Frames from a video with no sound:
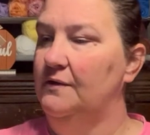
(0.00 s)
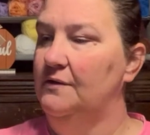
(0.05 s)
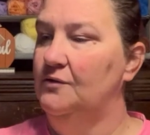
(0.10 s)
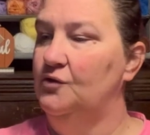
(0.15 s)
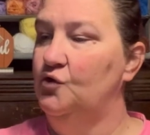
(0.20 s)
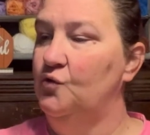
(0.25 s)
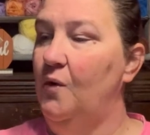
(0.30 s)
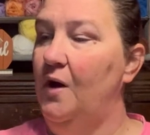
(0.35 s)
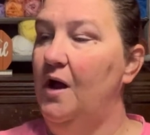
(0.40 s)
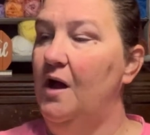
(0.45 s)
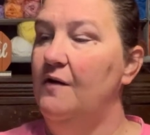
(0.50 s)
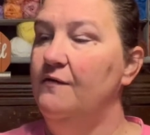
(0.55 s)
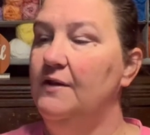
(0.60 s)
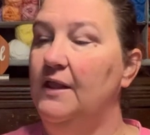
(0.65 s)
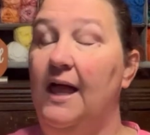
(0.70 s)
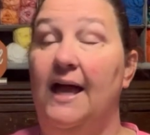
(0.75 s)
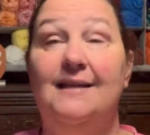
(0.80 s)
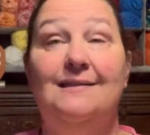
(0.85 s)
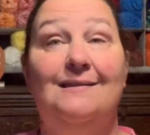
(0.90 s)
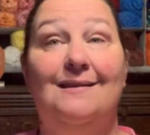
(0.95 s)
12
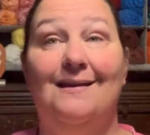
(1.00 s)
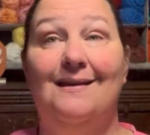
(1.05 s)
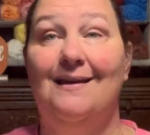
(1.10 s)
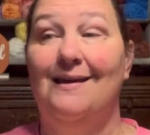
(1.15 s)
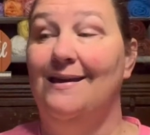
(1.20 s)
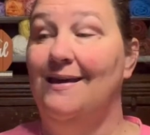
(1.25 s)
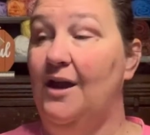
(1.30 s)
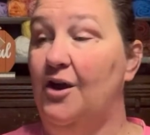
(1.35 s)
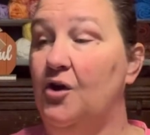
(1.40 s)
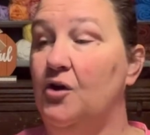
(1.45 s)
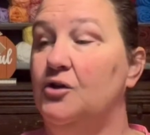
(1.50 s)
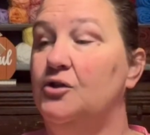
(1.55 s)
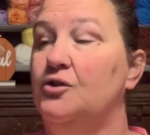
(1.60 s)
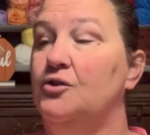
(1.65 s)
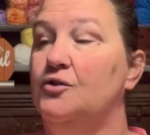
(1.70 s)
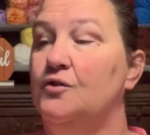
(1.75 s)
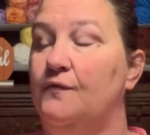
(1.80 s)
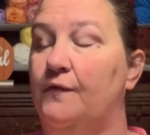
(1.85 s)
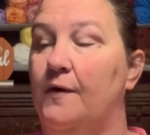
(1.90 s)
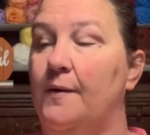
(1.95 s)
classic
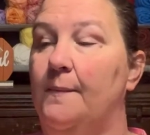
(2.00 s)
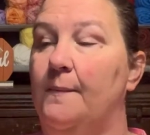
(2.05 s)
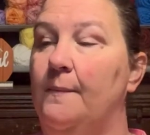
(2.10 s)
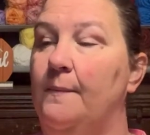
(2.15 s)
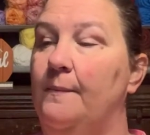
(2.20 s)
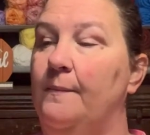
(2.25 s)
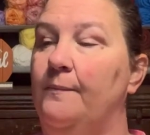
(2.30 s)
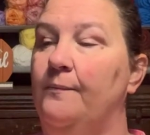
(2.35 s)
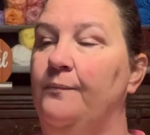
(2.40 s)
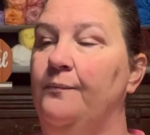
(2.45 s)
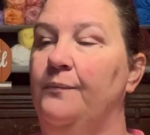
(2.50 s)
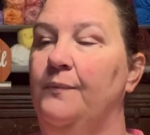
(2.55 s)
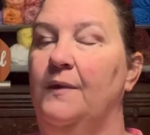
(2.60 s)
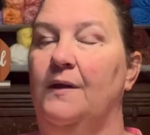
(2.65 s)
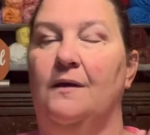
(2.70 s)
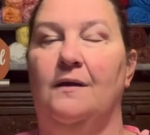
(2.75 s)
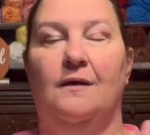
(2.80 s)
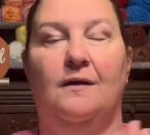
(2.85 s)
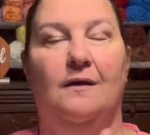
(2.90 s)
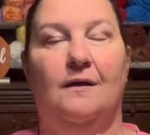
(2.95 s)
characters from,
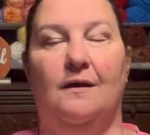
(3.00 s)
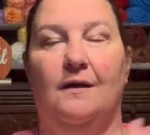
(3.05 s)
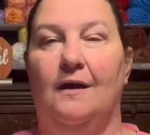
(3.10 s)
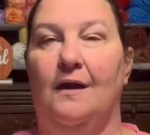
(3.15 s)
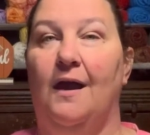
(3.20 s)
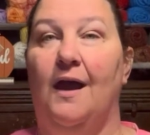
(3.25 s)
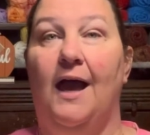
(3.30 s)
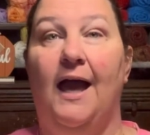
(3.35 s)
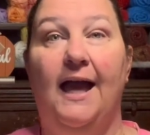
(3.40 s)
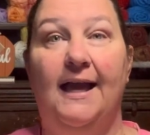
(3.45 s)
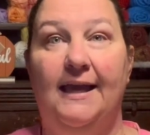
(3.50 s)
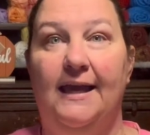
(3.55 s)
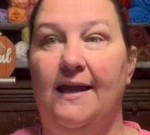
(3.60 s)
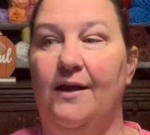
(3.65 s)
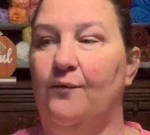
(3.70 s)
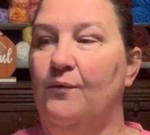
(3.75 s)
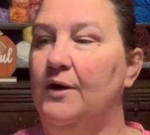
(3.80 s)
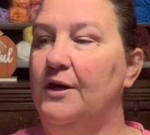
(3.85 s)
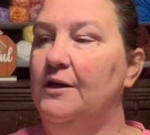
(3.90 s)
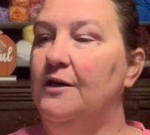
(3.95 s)
I can't
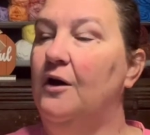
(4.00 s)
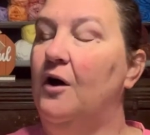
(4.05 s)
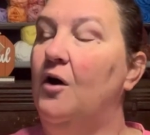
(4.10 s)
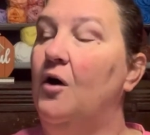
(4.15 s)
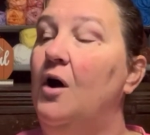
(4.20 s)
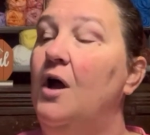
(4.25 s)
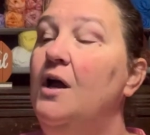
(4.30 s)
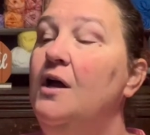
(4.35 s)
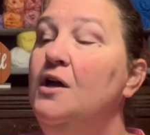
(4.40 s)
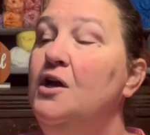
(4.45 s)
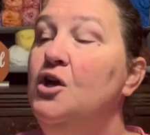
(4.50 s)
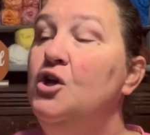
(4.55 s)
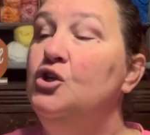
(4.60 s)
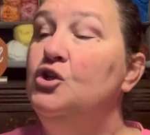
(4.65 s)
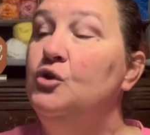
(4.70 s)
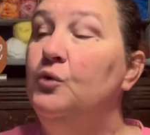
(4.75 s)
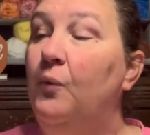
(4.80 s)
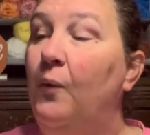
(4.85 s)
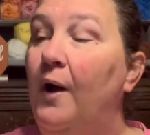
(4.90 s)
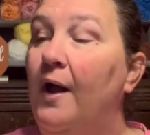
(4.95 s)
read, y'all.
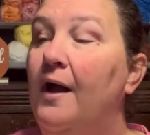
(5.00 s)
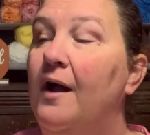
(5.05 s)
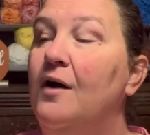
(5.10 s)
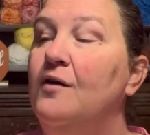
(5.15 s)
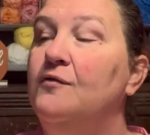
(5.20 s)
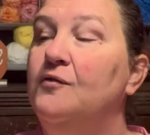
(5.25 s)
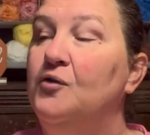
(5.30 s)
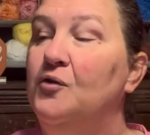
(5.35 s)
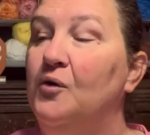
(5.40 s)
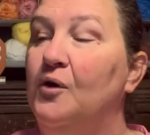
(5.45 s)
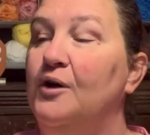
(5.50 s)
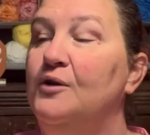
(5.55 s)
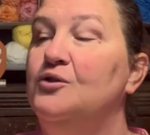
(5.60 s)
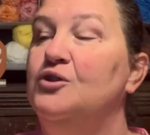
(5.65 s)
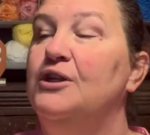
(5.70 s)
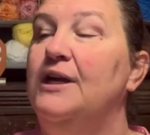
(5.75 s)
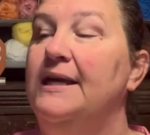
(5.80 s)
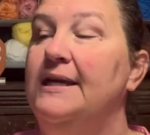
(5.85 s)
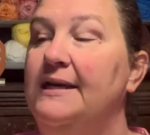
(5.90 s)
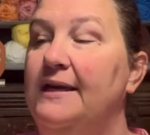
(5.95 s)
12
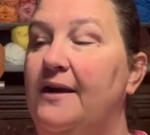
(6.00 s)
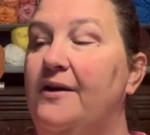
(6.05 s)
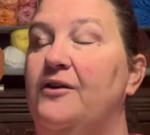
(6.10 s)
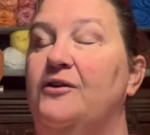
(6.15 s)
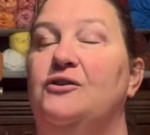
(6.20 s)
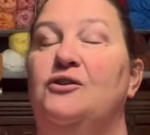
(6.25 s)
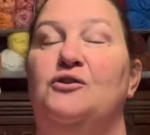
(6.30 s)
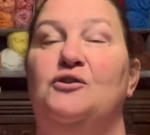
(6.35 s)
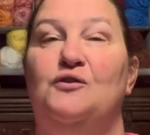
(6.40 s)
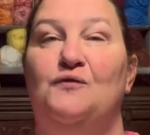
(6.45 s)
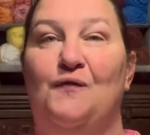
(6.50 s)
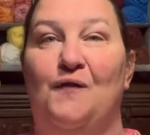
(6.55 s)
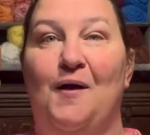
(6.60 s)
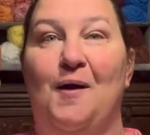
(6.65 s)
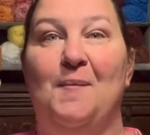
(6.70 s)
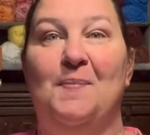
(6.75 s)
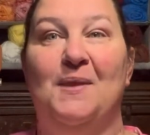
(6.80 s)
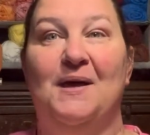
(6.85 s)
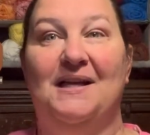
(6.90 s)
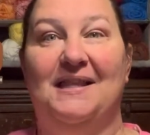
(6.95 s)
crochet characters
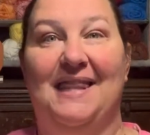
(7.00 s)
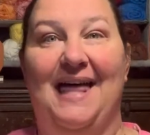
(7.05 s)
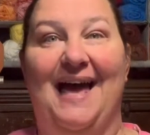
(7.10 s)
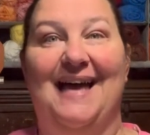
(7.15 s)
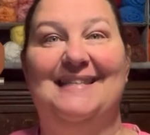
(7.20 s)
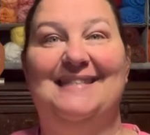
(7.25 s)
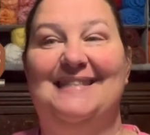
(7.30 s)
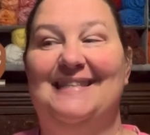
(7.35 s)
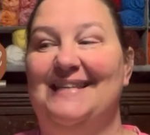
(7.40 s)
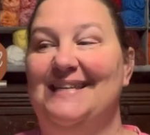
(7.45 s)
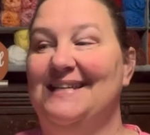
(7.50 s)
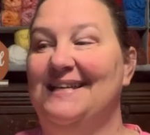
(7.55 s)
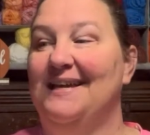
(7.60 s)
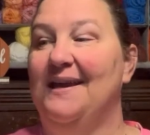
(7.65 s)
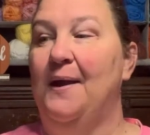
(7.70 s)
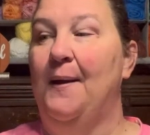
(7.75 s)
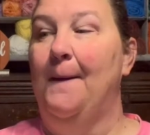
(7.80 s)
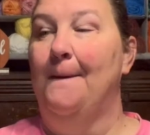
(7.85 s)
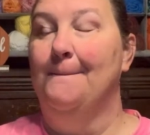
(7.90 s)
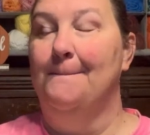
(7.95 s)
from the classic
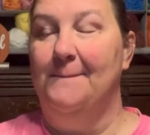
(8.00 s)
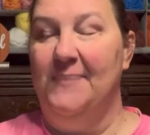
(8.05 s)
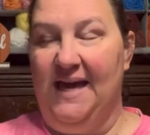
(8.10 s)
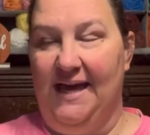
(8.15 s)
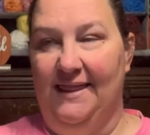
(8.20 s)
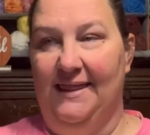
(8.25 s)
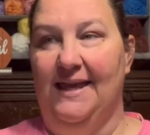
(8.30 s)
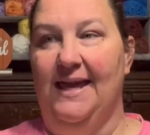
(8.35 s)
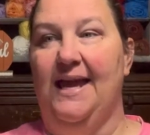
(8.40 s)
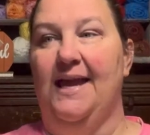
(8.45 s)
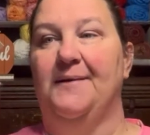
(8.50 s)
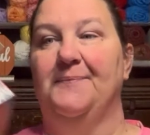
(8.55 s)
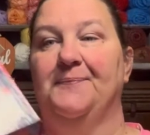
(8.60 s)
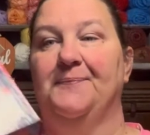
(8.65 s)
ballet.